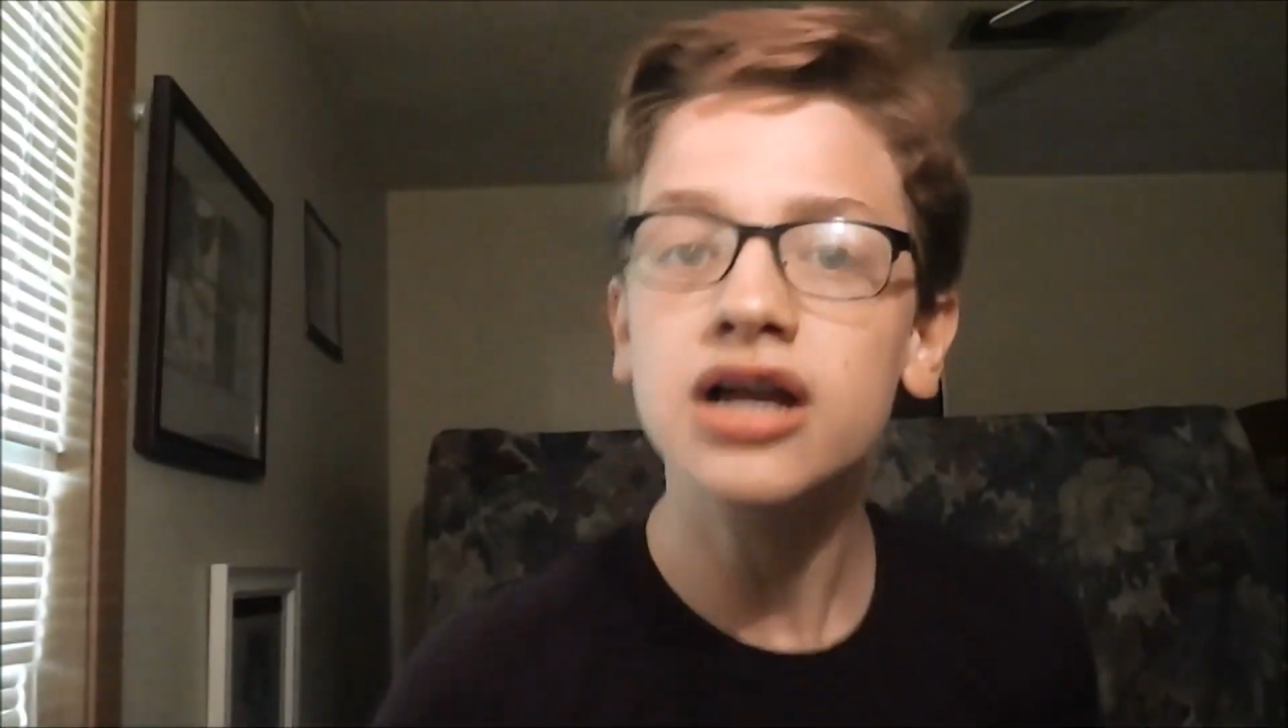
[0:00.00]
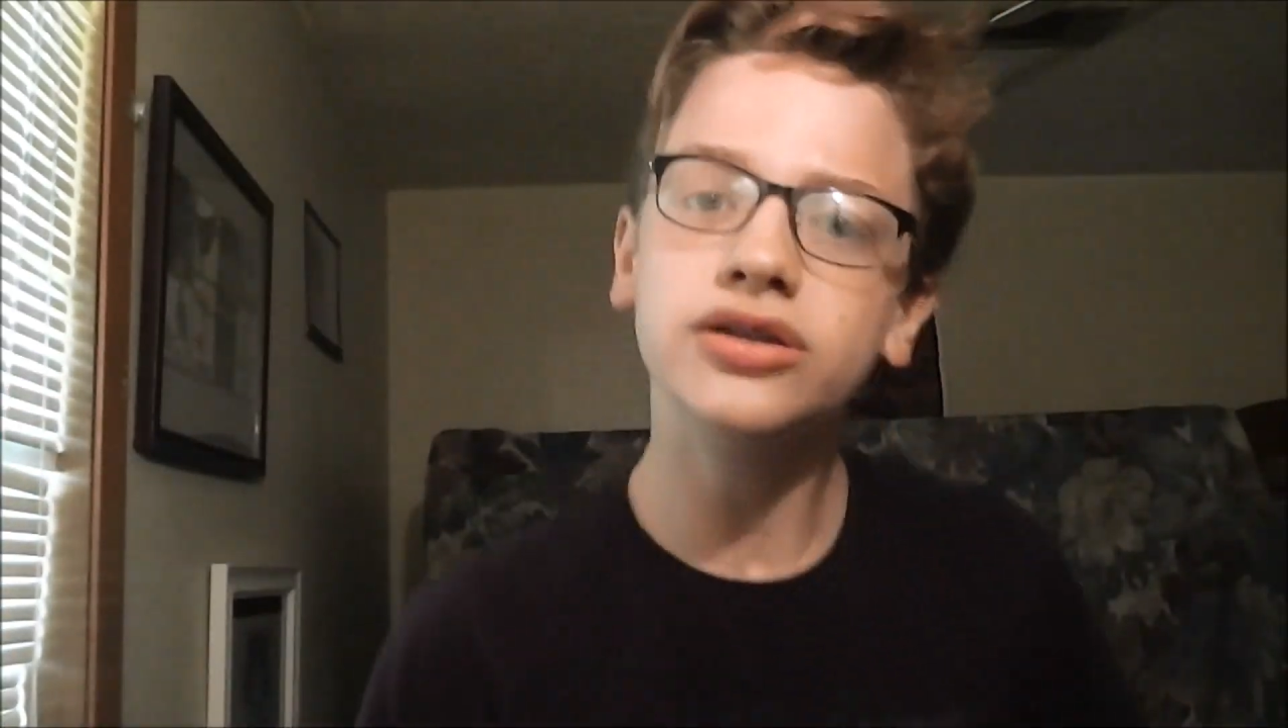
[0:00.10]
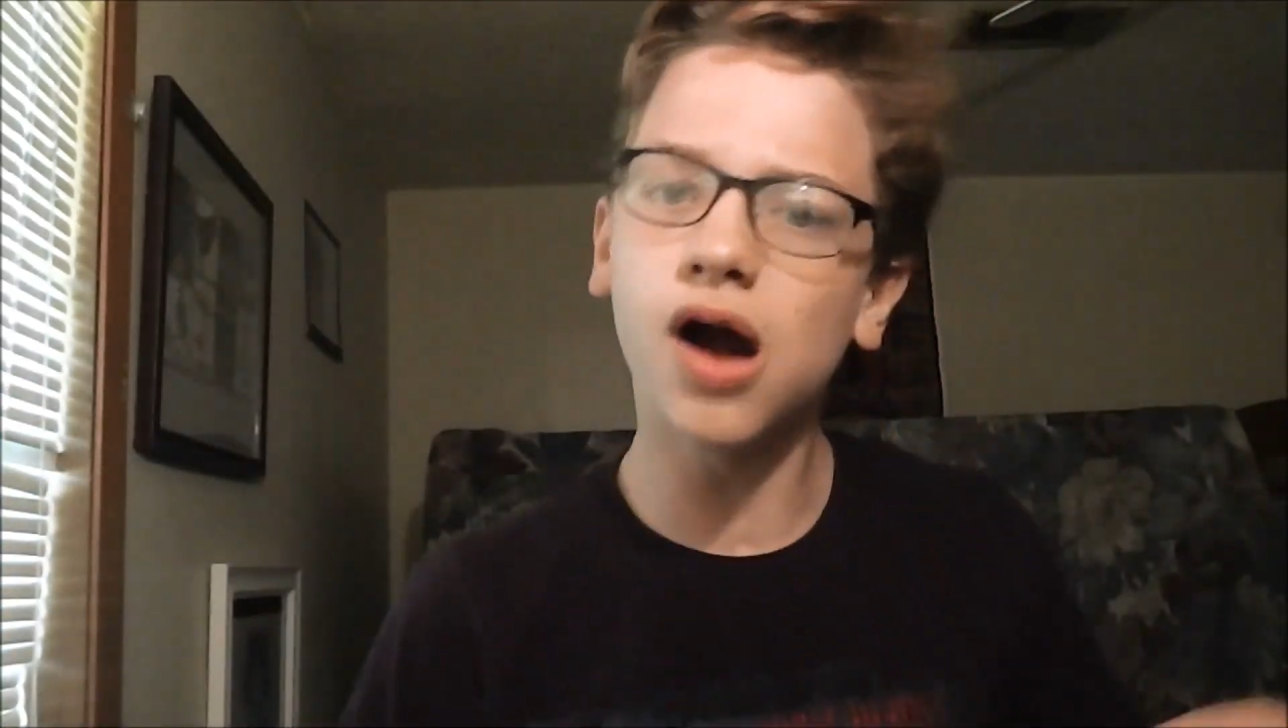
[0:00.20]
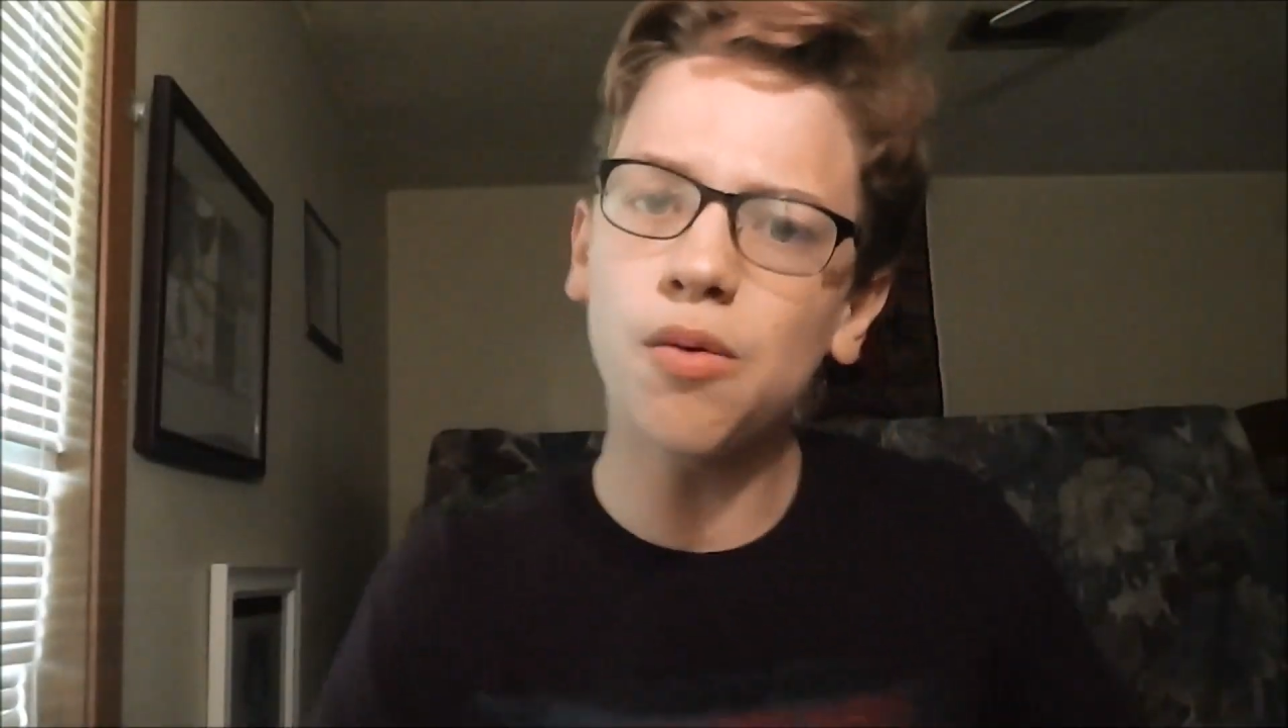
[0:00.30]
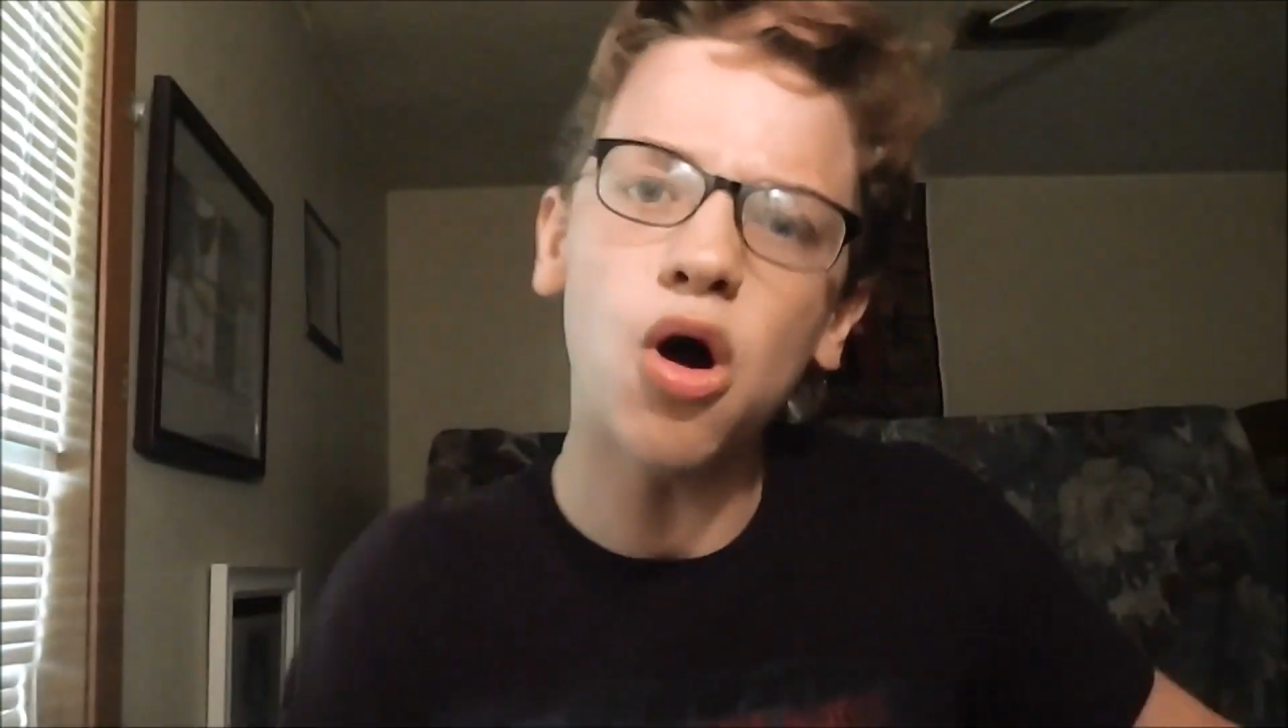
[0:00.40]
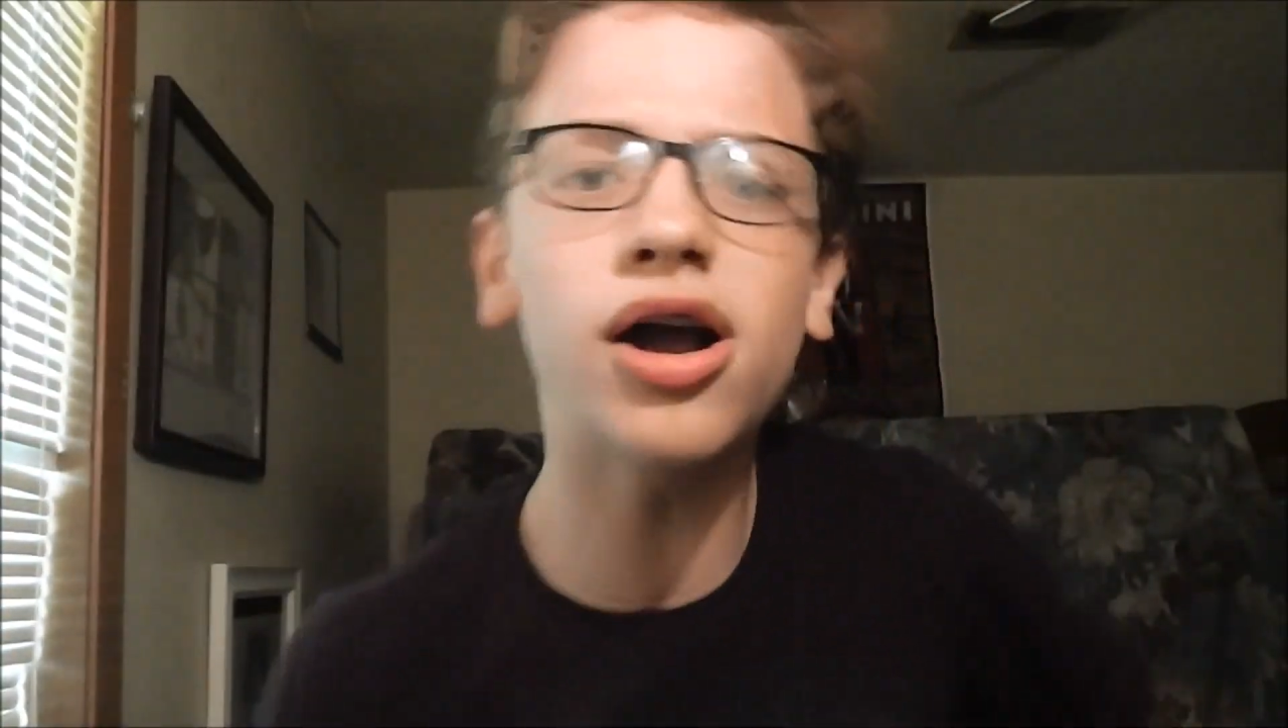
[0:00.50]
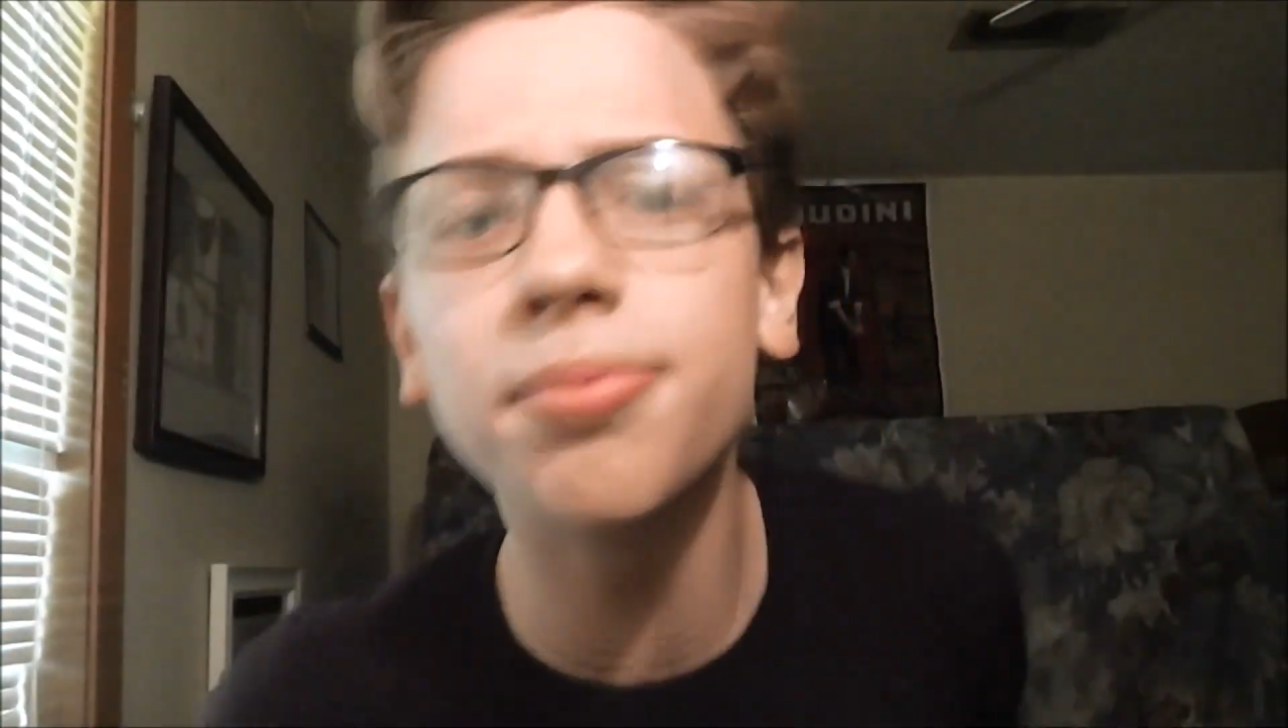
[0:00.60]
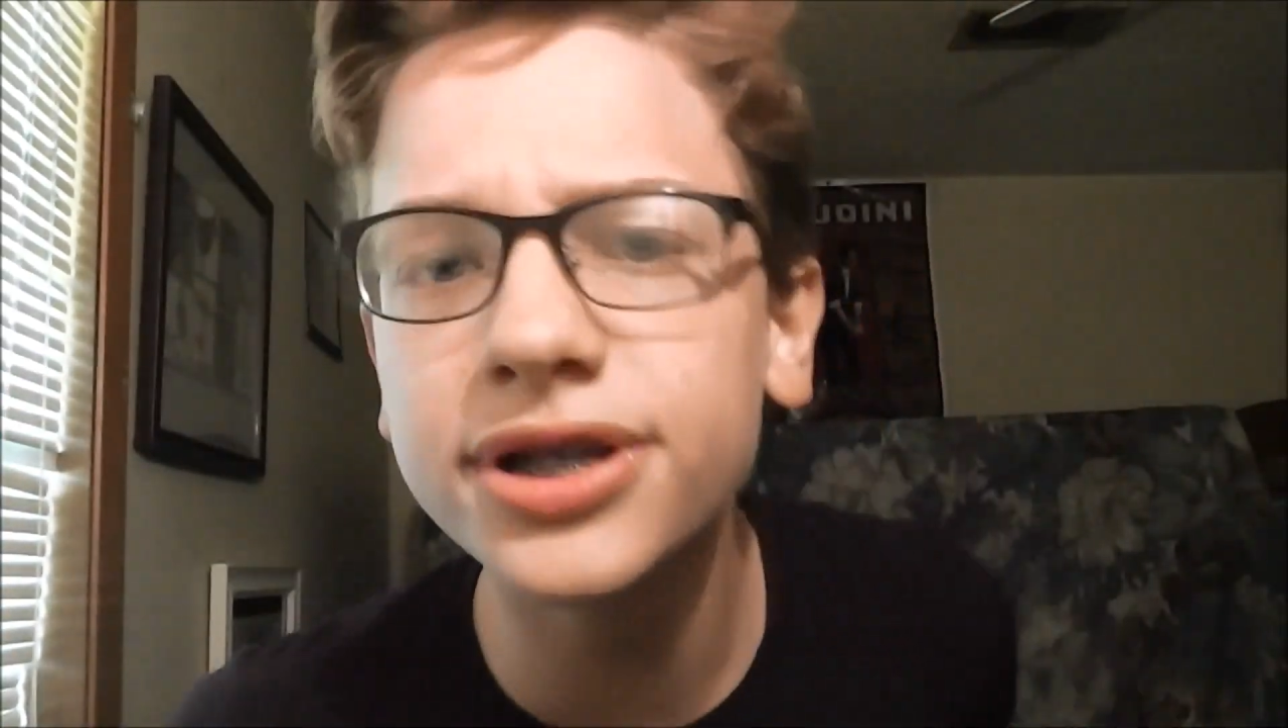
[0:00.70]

Do I walk up